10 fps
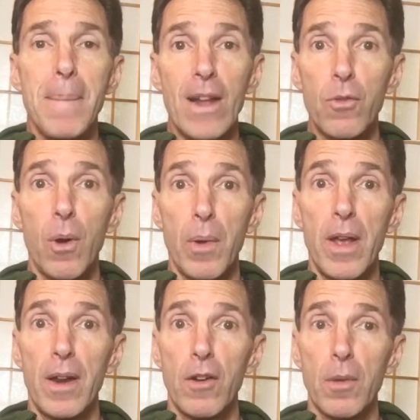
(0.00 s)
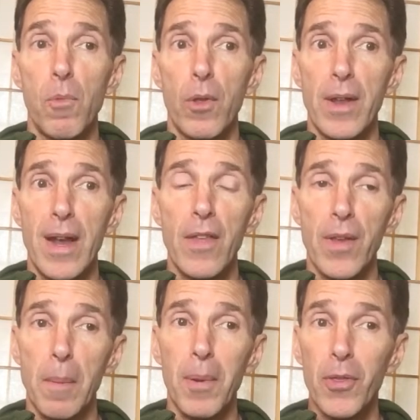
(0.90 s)
That's where we got to look more than
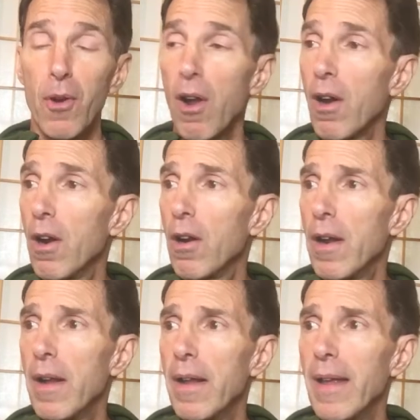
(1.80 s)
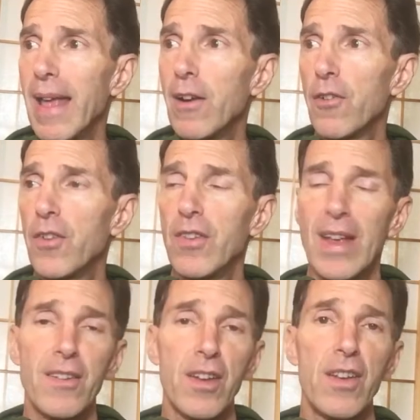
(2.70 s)
anything. But there are energies,
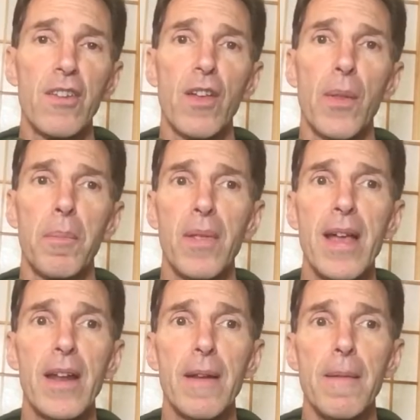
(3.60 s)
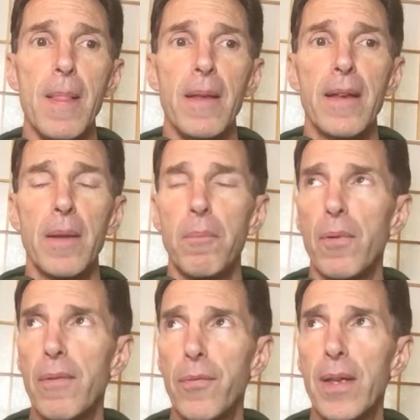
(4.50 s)
entities on the planet. And
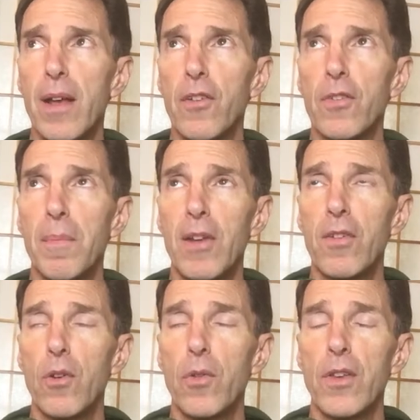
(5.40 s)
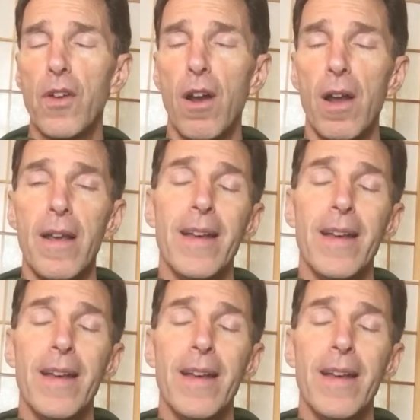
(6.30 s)
briefly, I'll just mention who these are.